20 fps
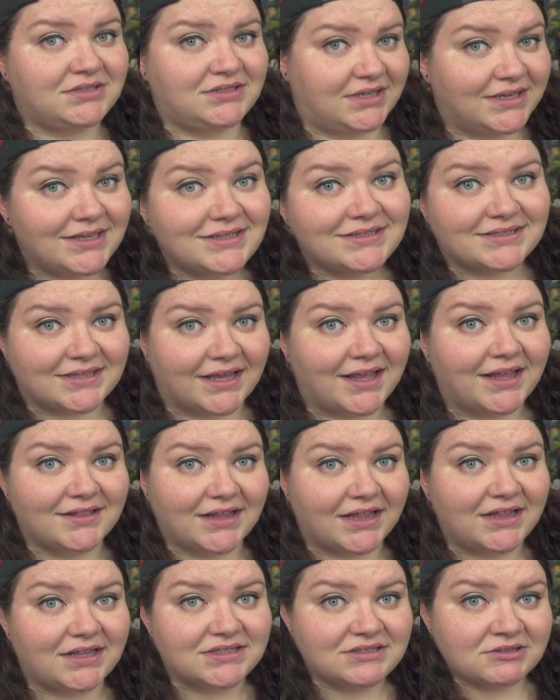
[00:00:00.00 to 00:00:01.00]
decent.
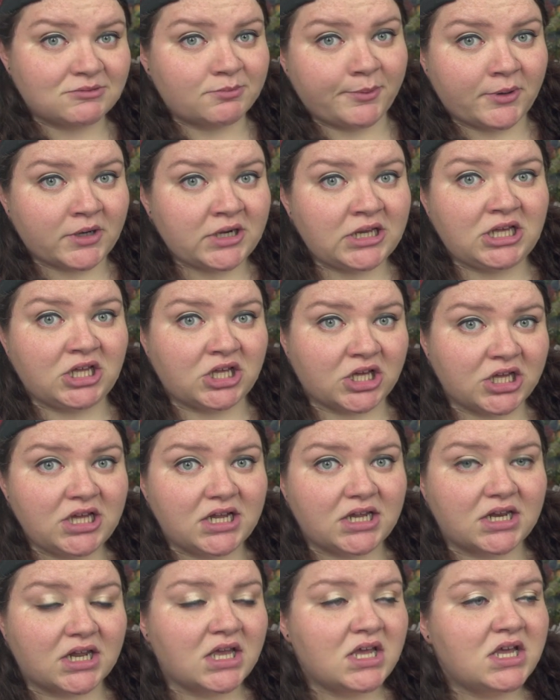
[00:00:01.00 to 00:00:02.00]
Like, this is pretty good.